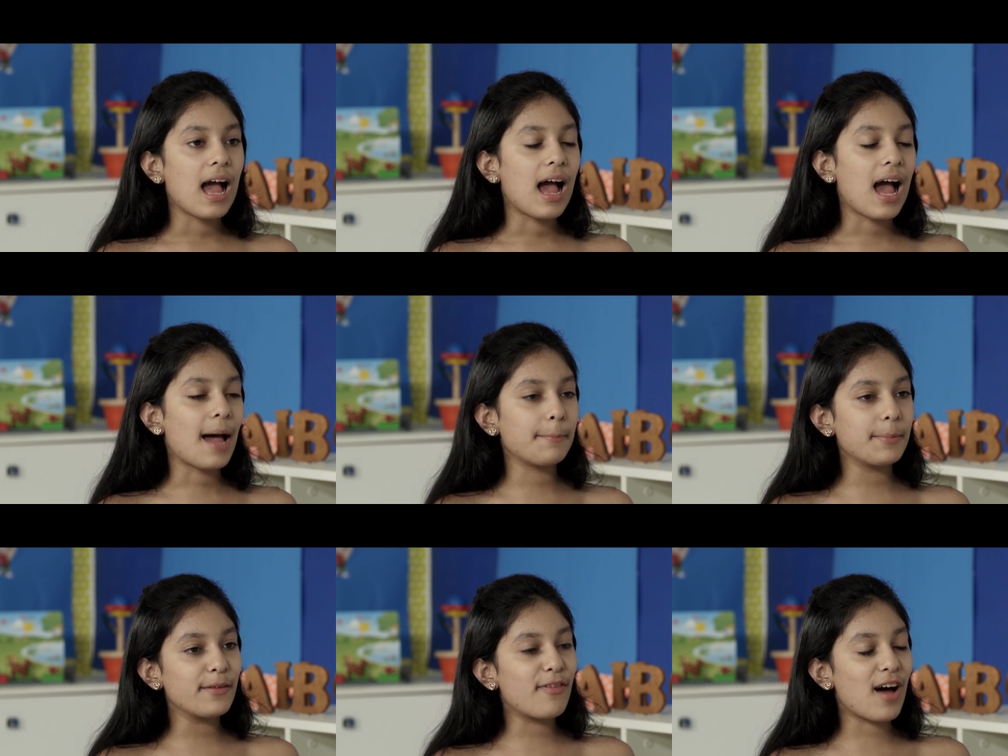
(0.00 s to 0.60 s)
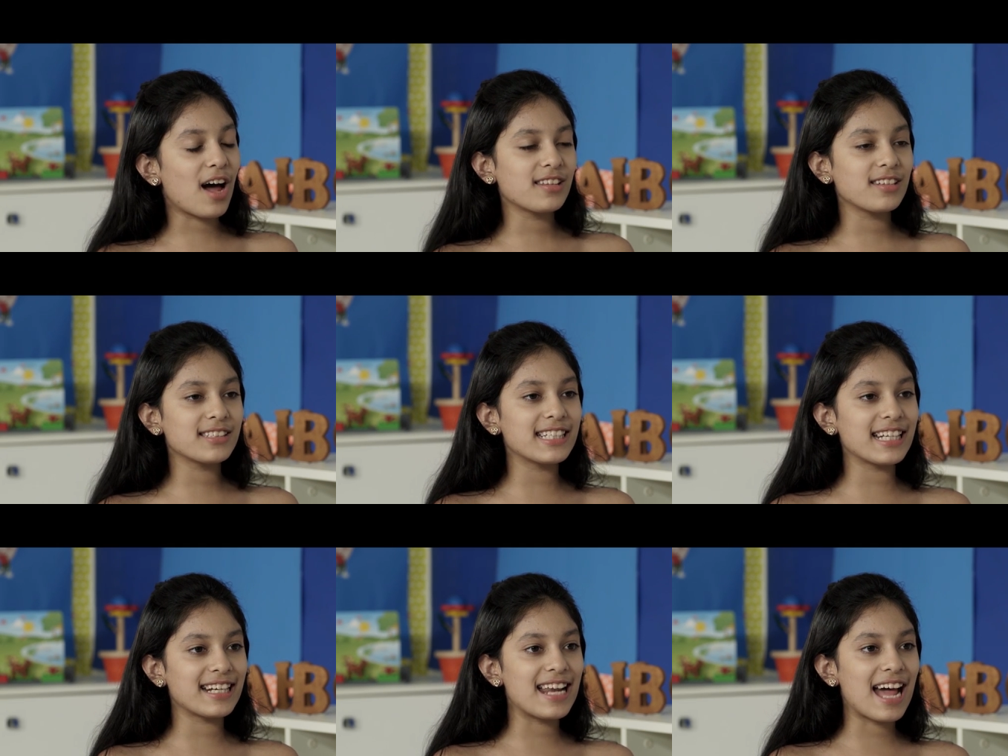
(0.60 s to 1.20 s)
Happy Father's
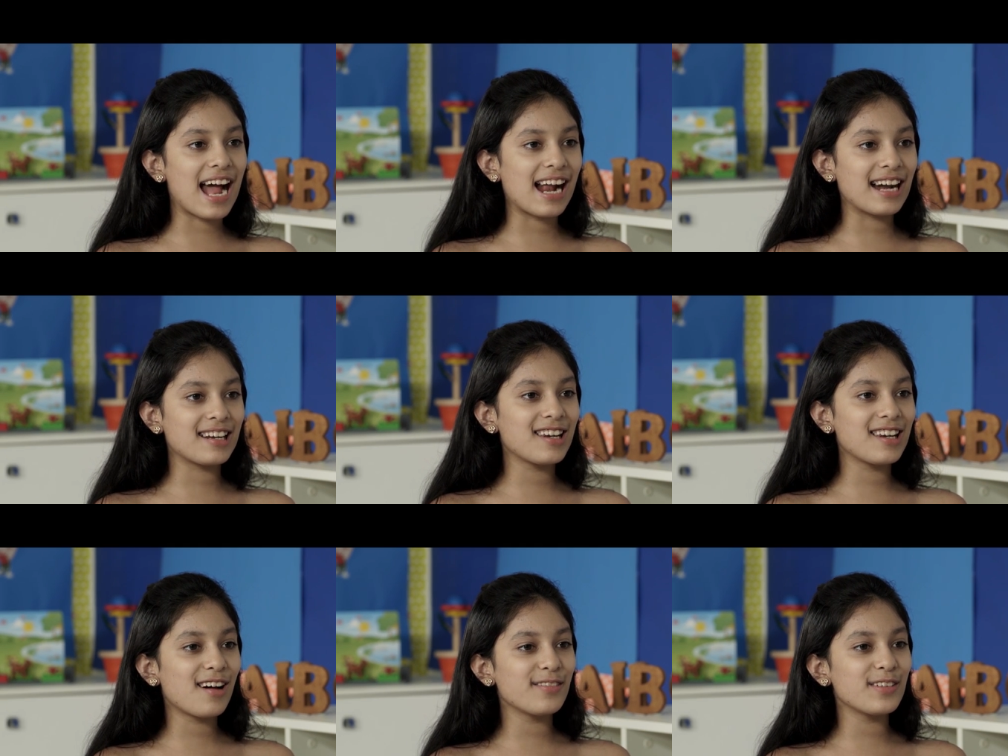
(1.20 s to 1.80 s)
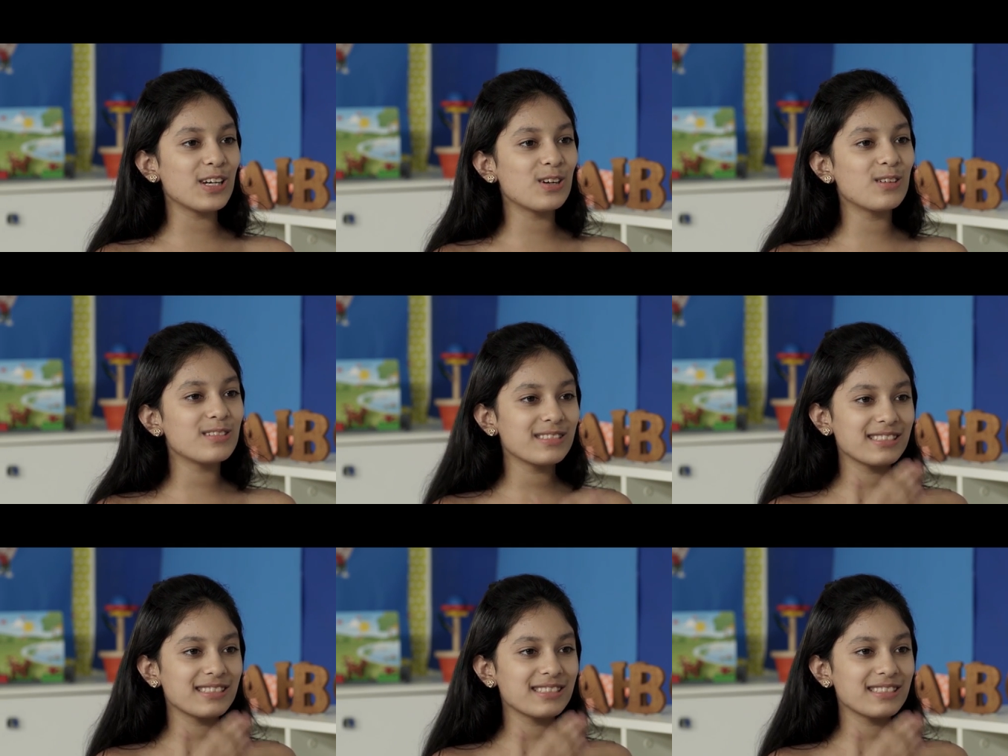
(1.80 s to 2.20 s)
Day, Dad. Love you.